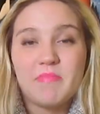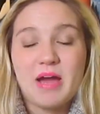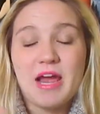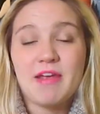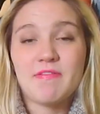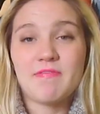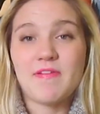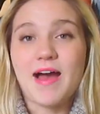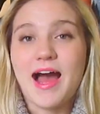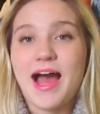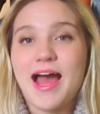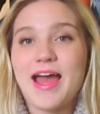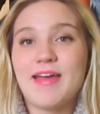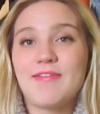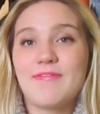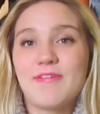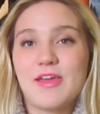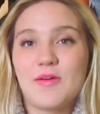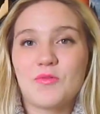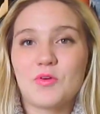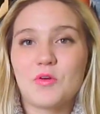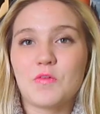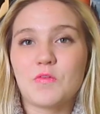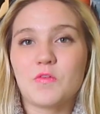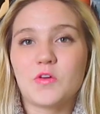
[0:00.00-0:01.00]
my 5
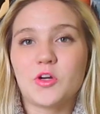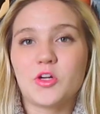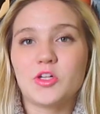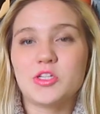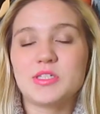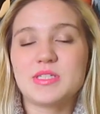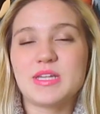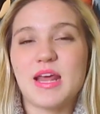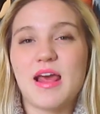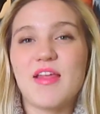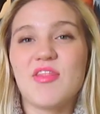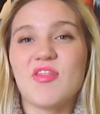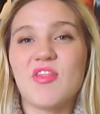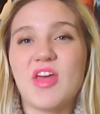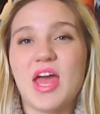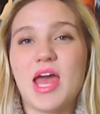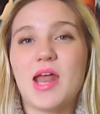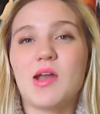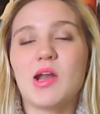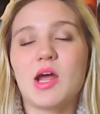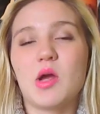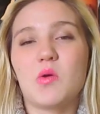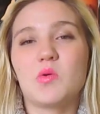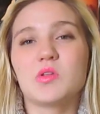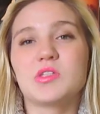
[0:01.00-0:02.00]
favorite first, and
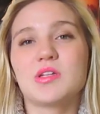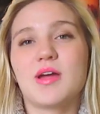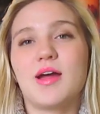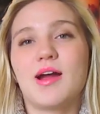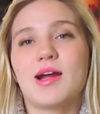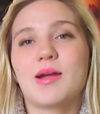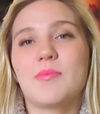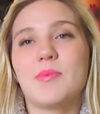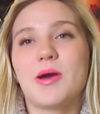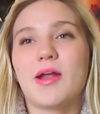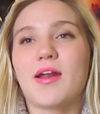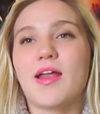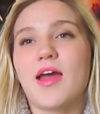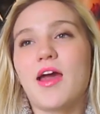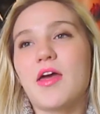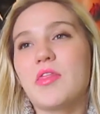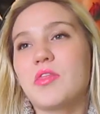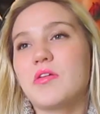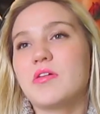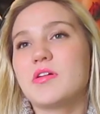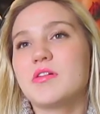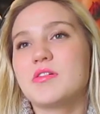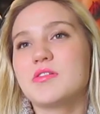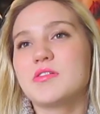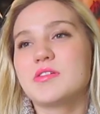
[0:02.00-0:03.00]
then I will talk about
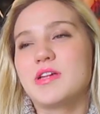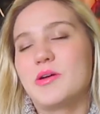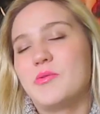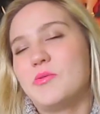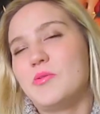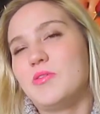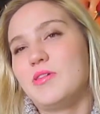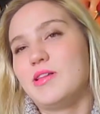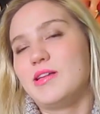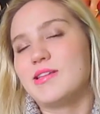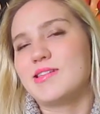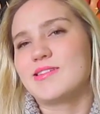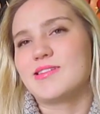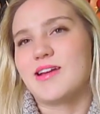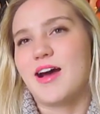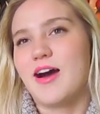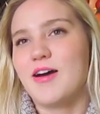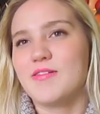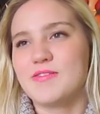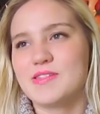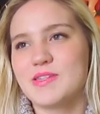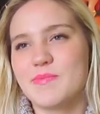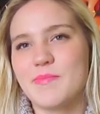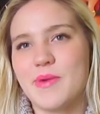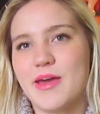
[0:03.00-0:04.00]
others. I will list
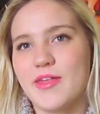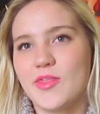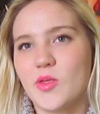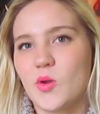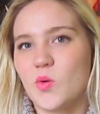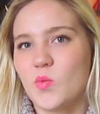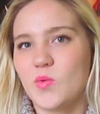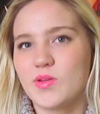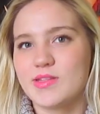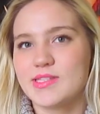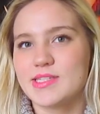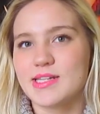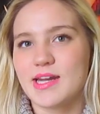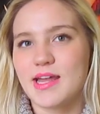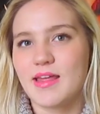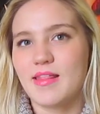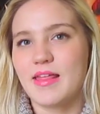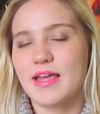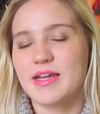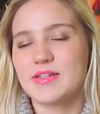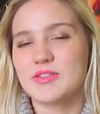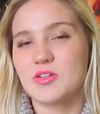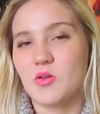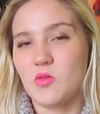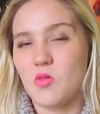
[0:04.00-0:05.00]
off some other ones that I
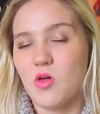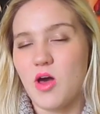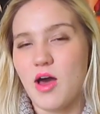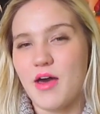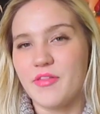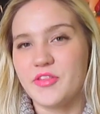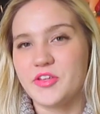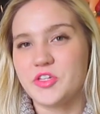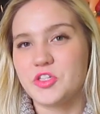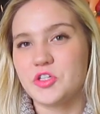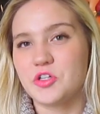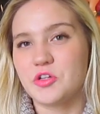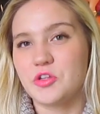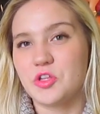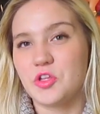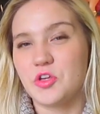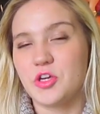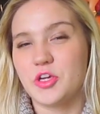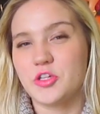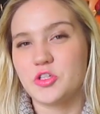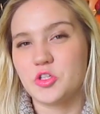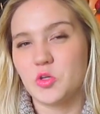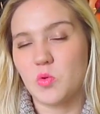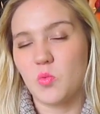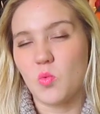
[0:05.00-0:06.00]
liked a lot this year that you
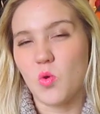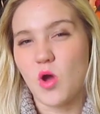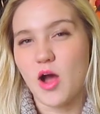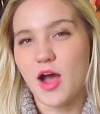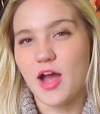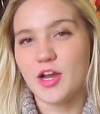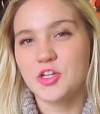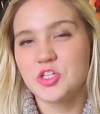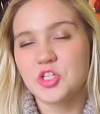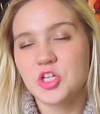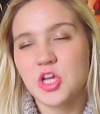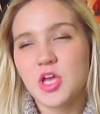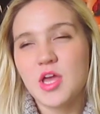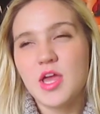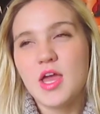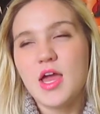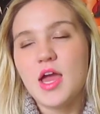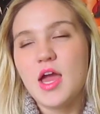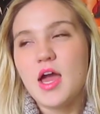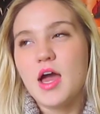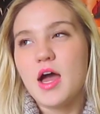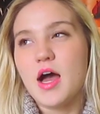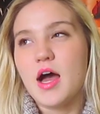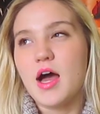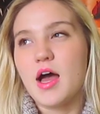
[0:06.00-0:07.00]
guys should watch.
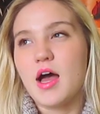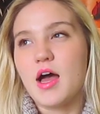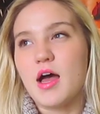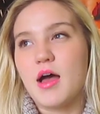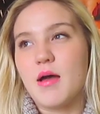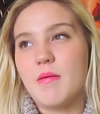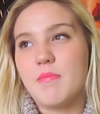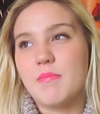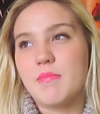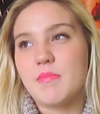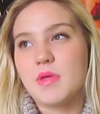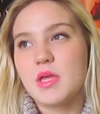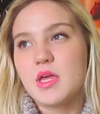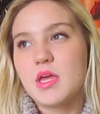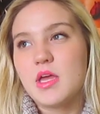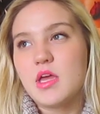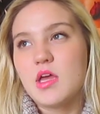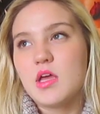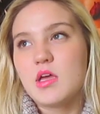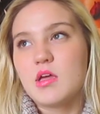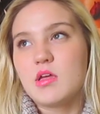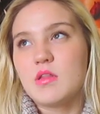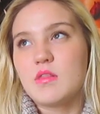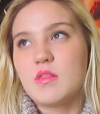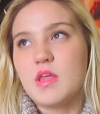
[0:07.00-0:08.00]

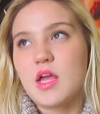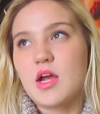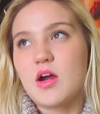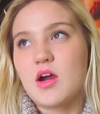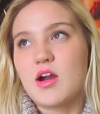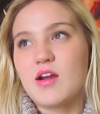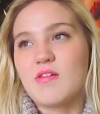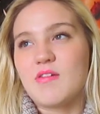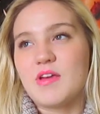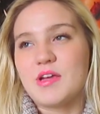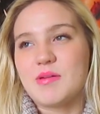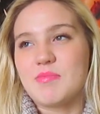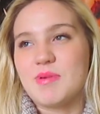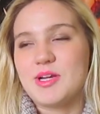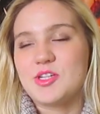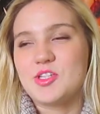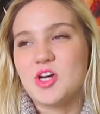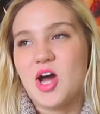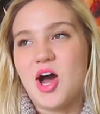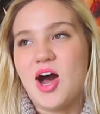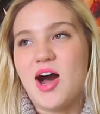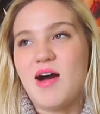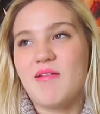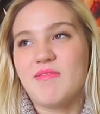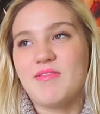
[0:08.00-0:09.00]
They aren't like my
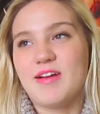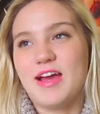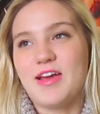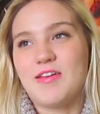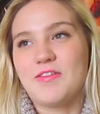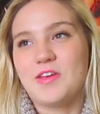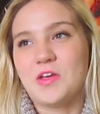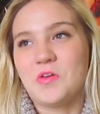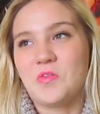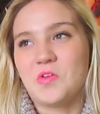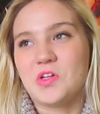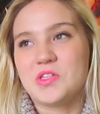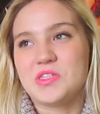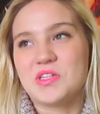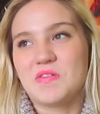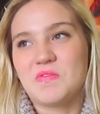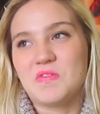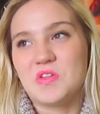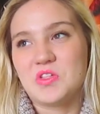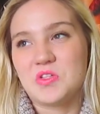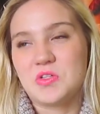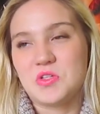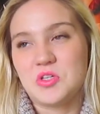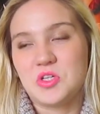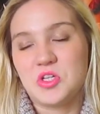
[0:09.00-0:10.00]
top 5 favorites of
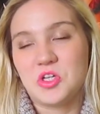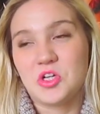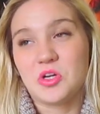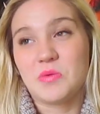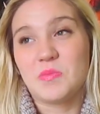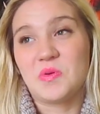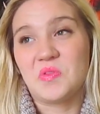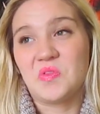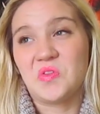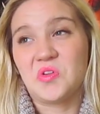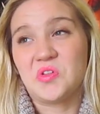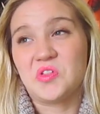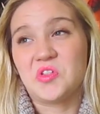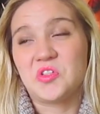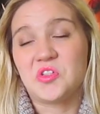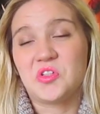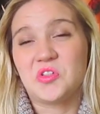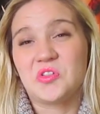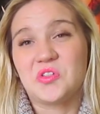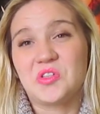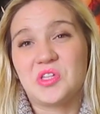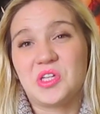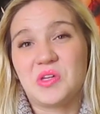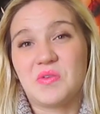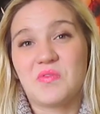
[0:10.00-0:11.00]
this year, but they're
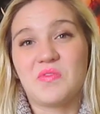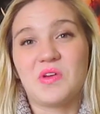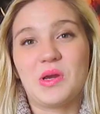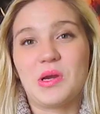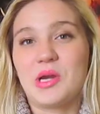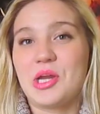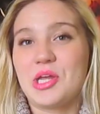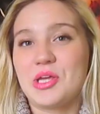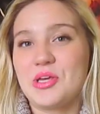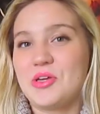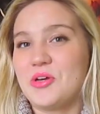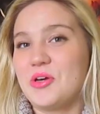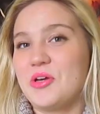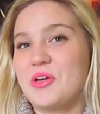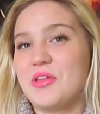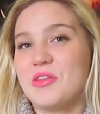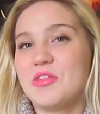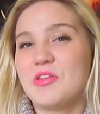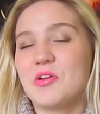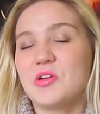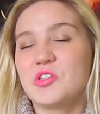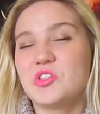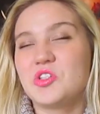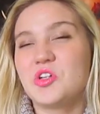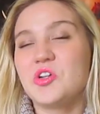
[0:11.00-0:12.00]
certainly very good.
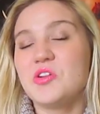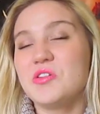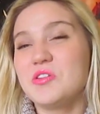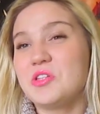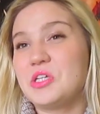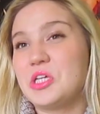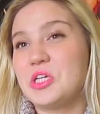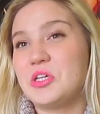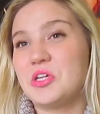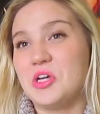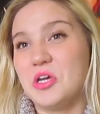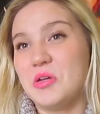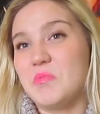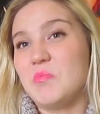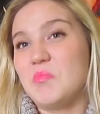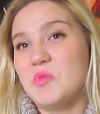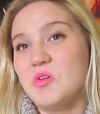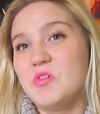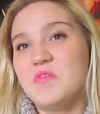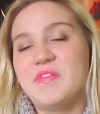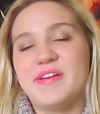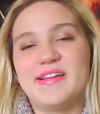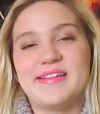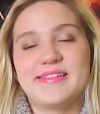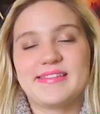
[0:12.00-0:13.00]
They're certainly good
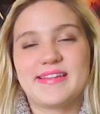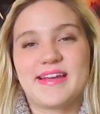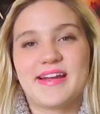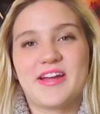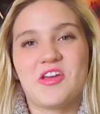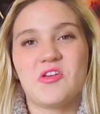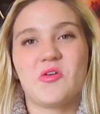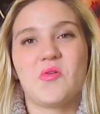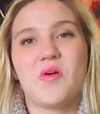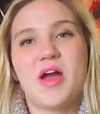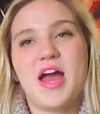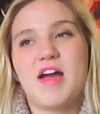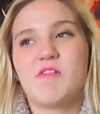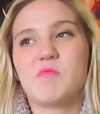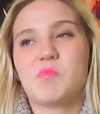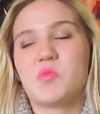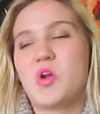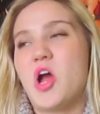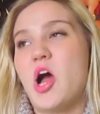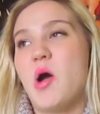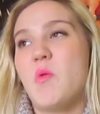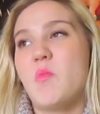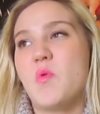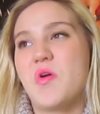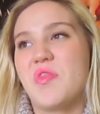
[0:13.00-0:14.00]
movies. Like, I don't have a
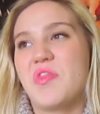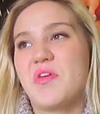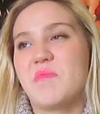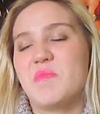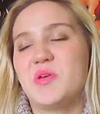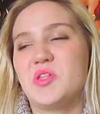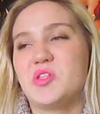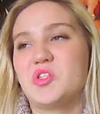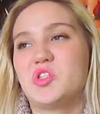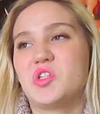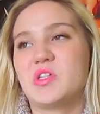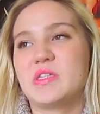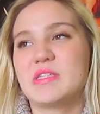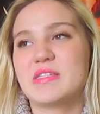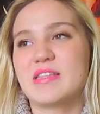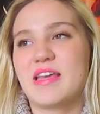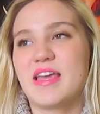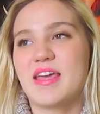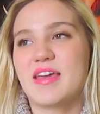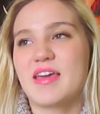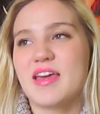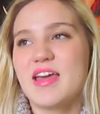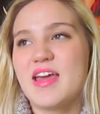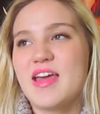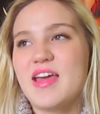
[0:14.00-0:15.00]
problem with them. It's just
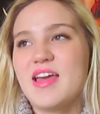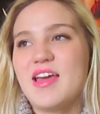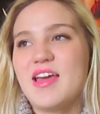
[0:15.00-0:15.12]
like,